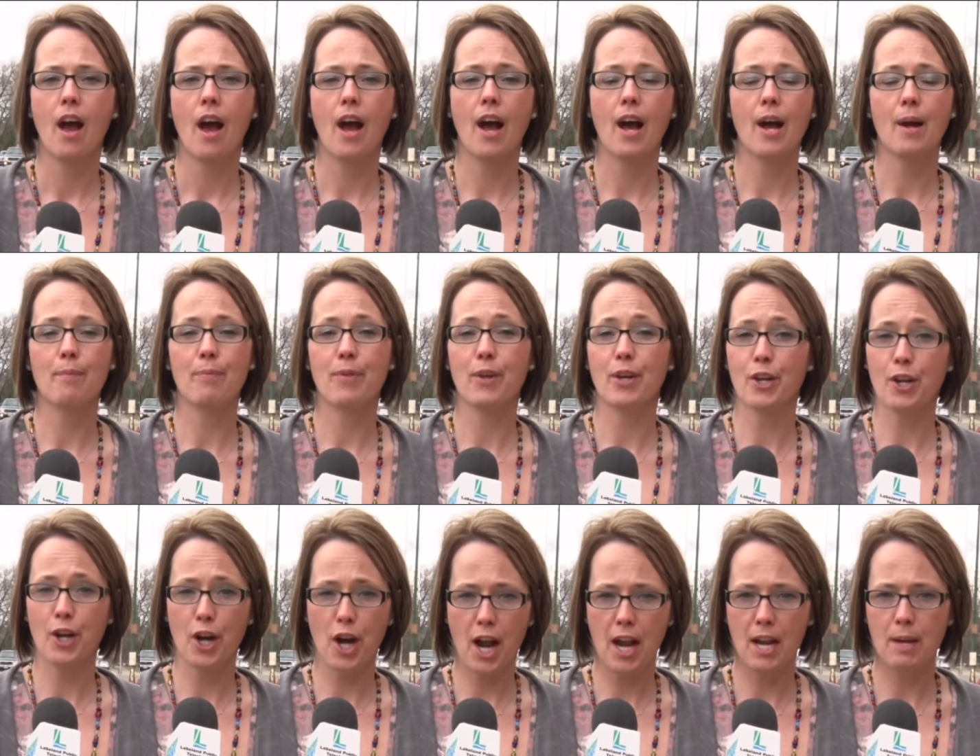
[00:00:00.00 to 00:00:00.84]
um,
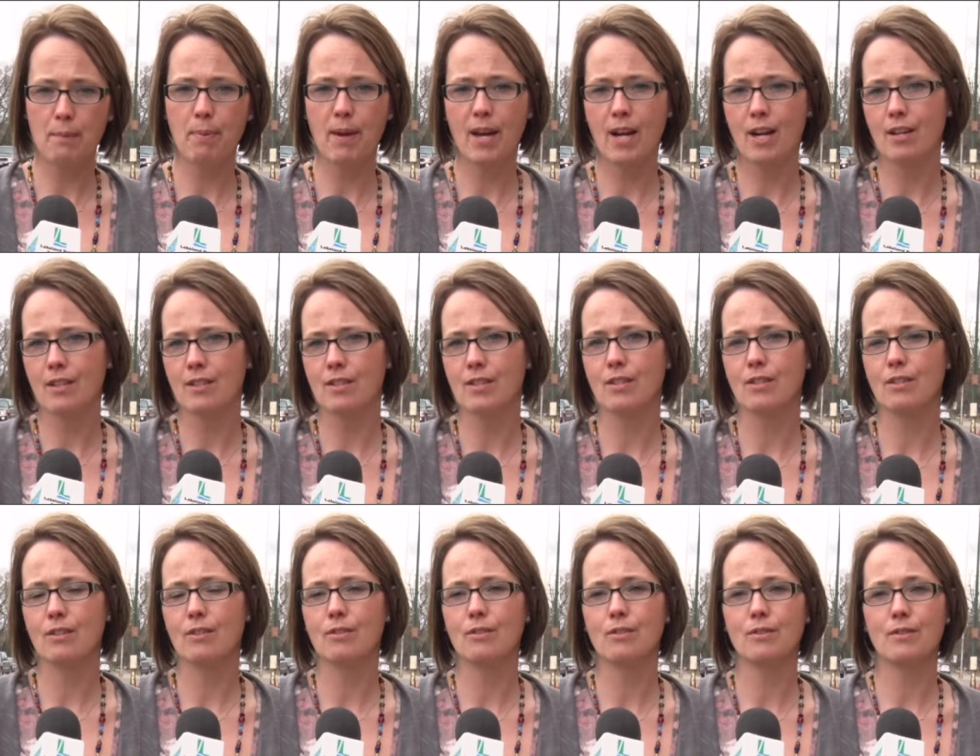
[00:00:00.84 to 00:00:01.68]
their grandparents
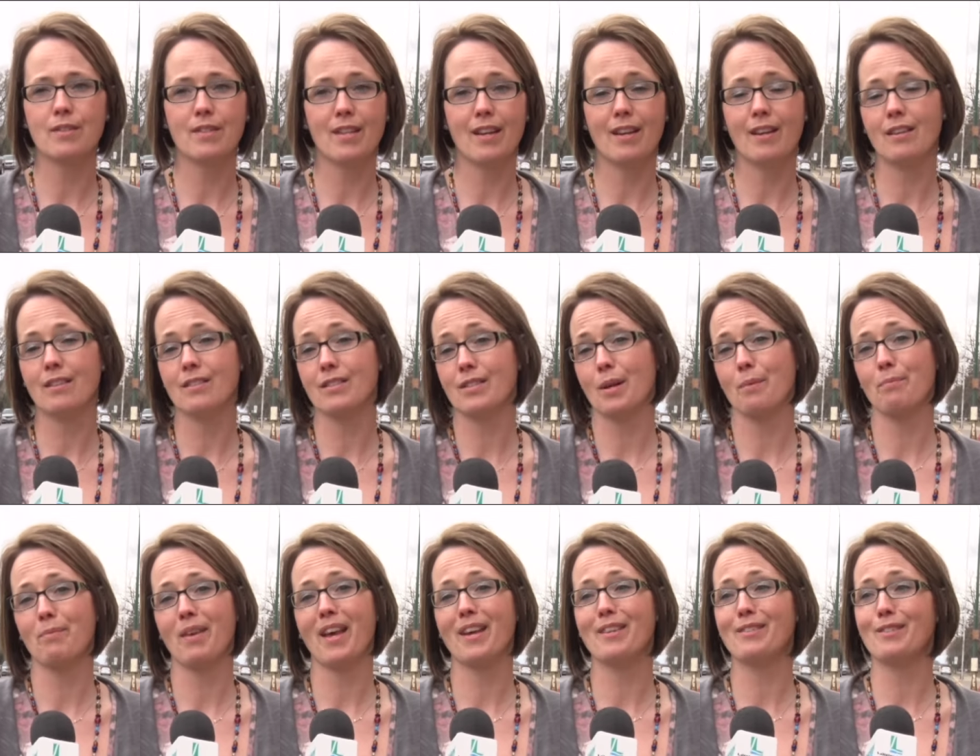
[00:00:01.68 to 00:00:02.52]
used, and in
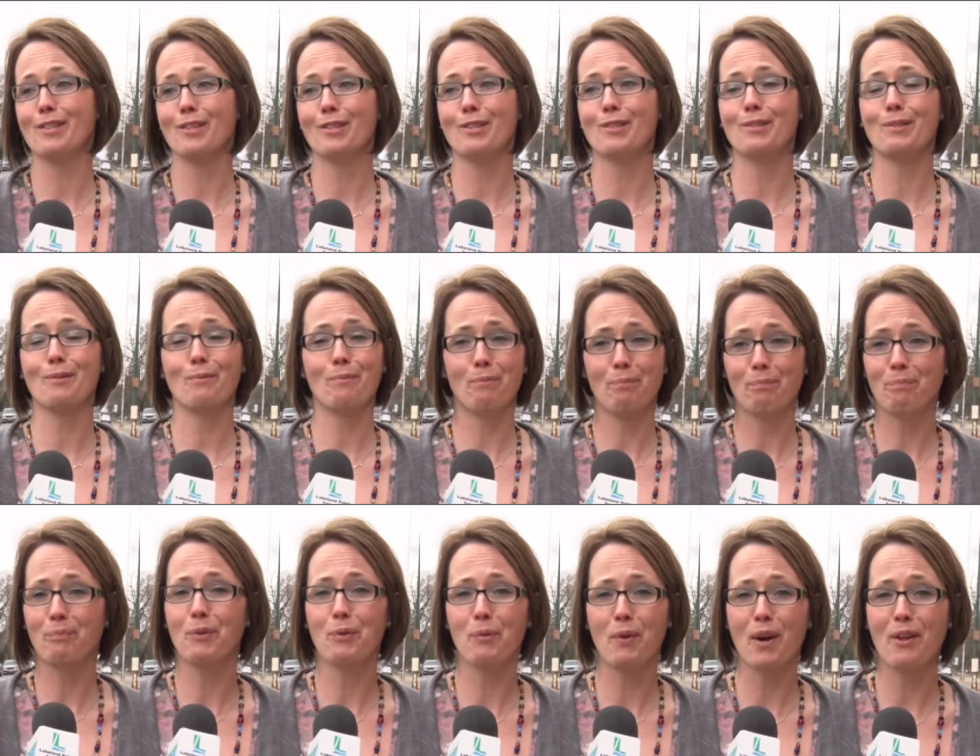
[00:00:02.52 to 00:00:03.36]
some cases
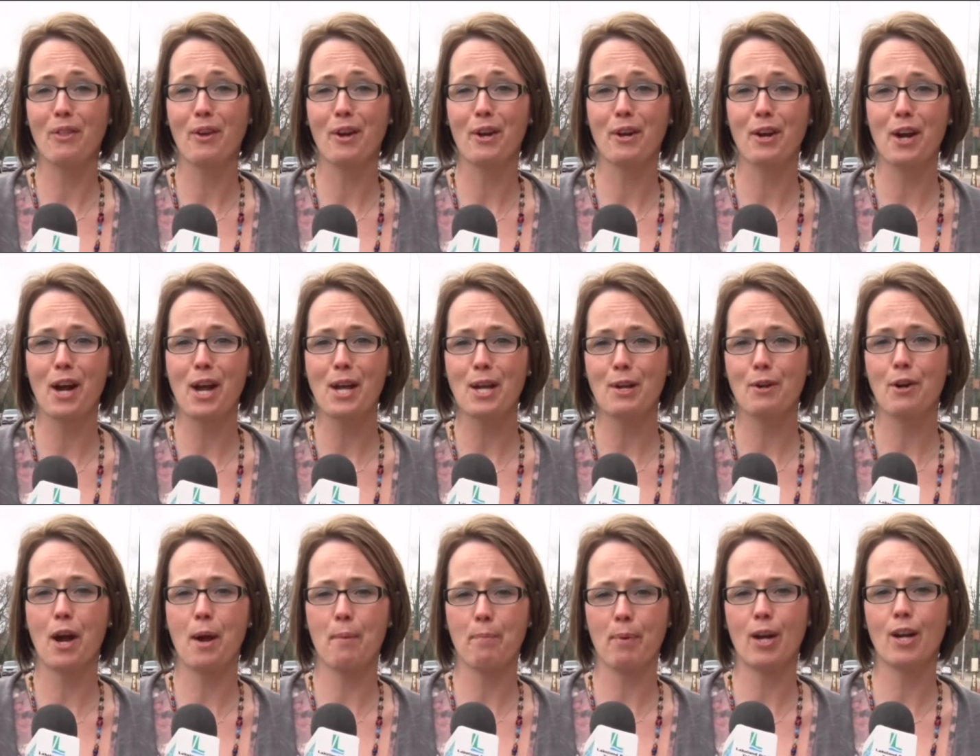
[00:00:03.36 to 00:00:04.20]
where their great
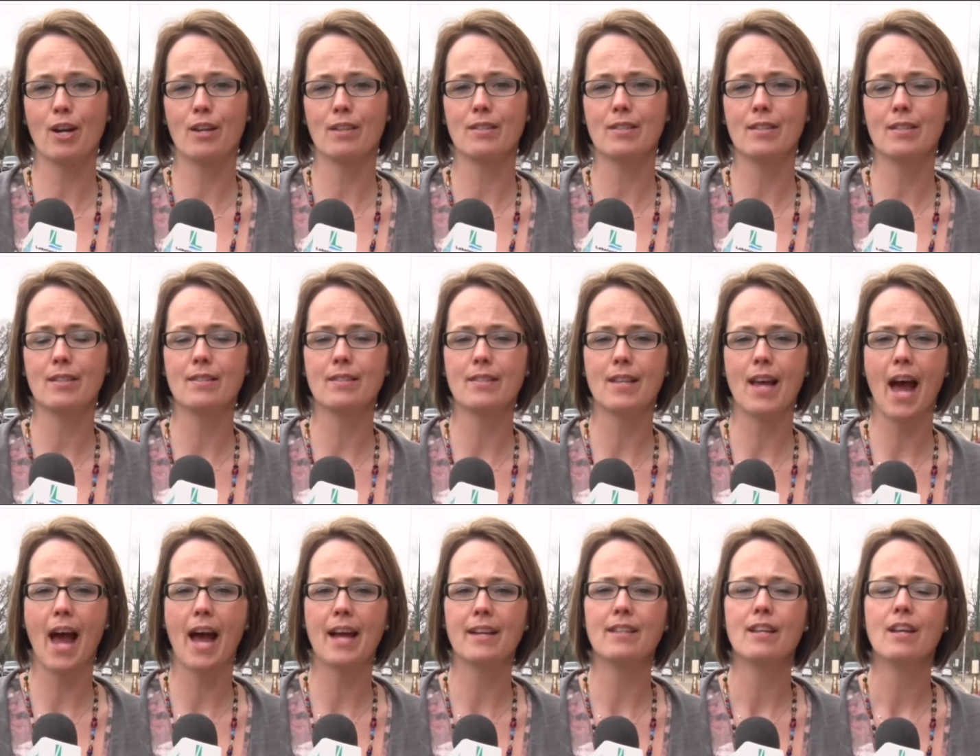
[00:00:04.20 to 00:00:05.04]
grandparents
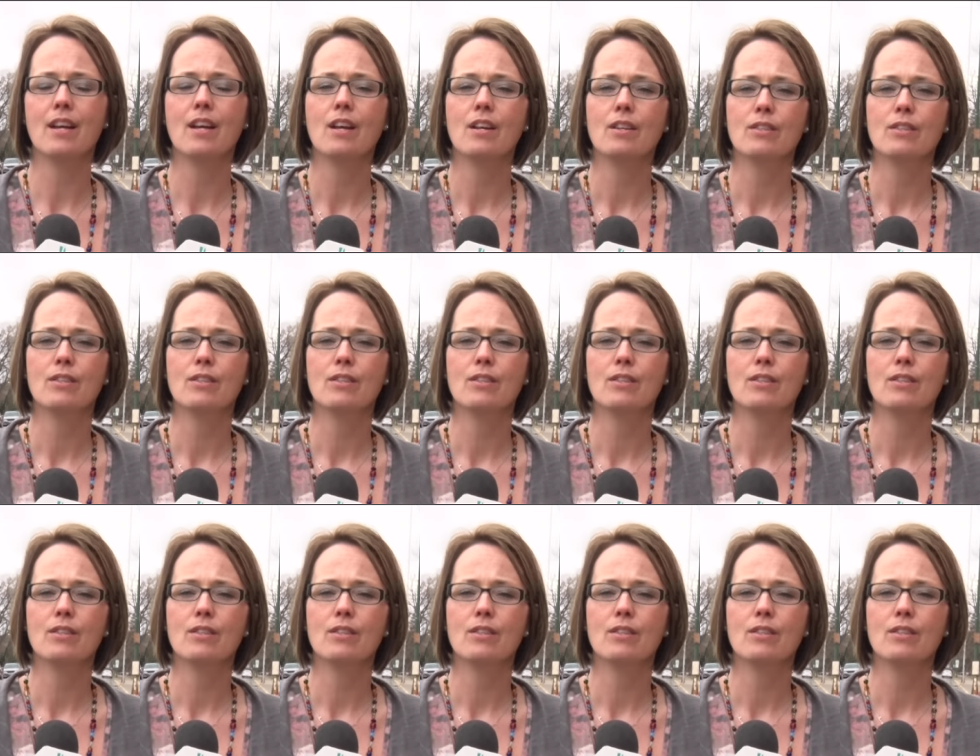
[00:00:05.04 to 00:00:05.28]
sat.